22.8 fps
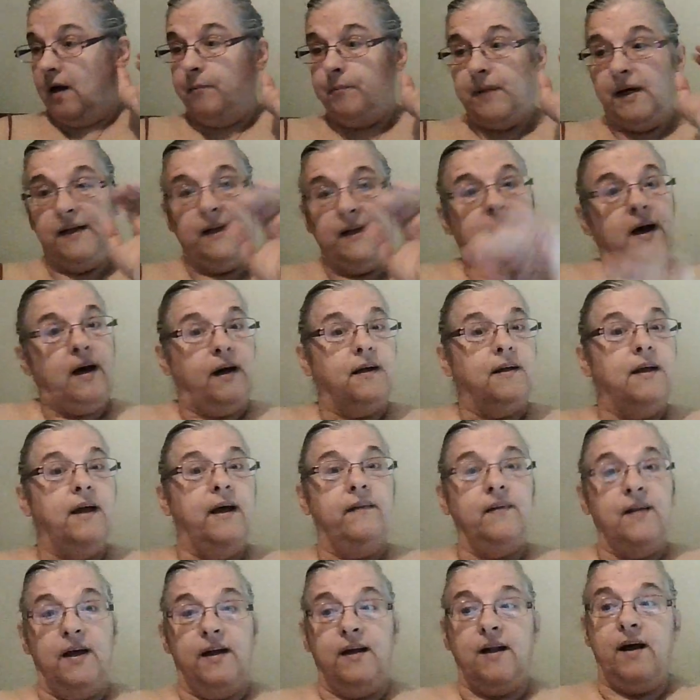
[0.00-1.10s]
But yeah,
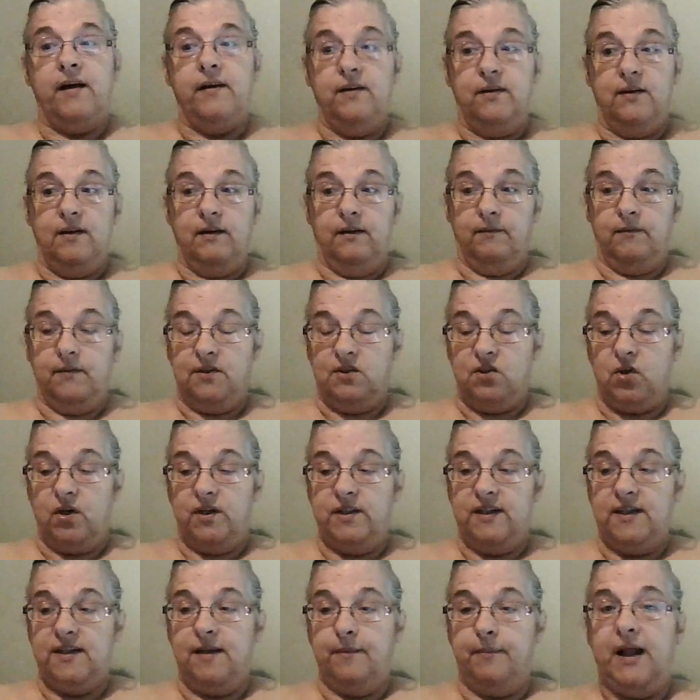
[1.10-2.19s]
and then I, so I
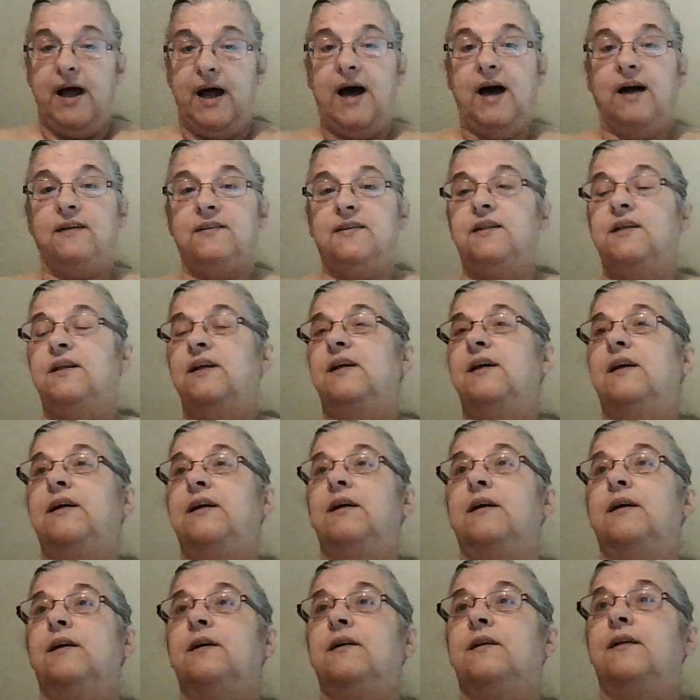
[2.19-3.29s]
did the blacks.
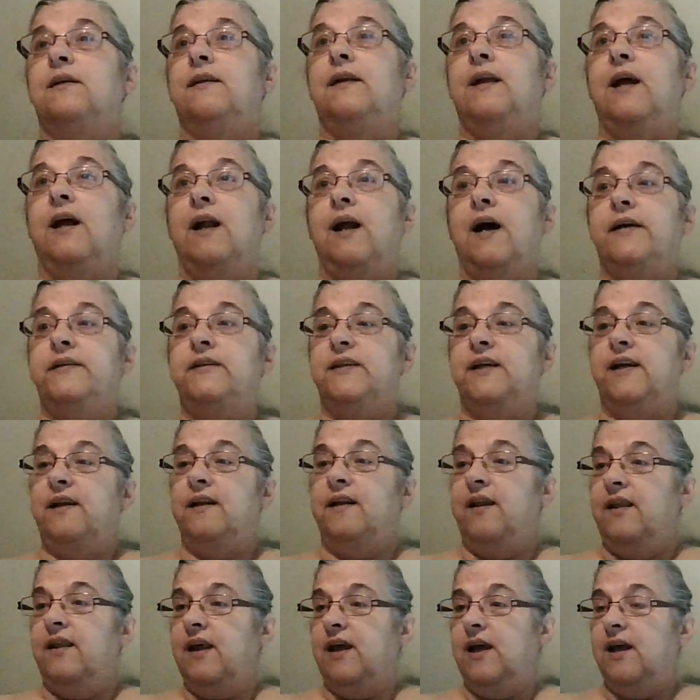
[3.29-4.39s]
Then I did
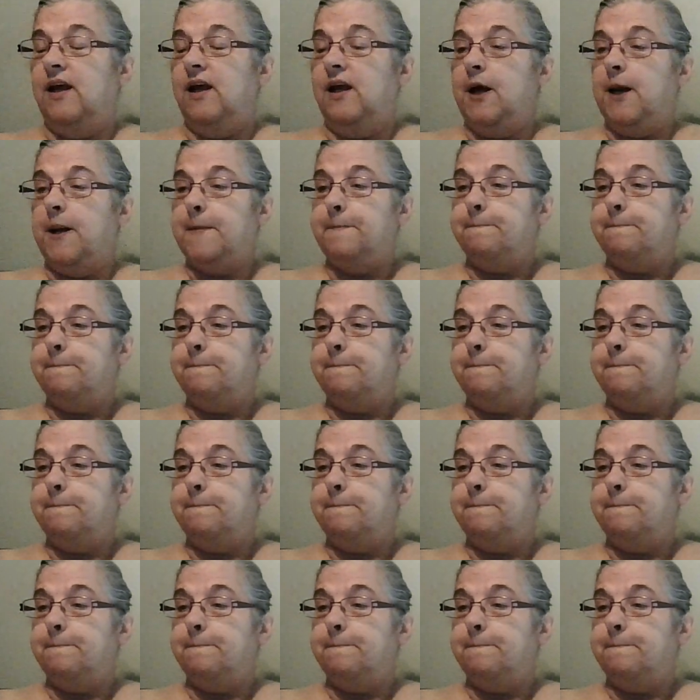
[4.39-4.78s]
the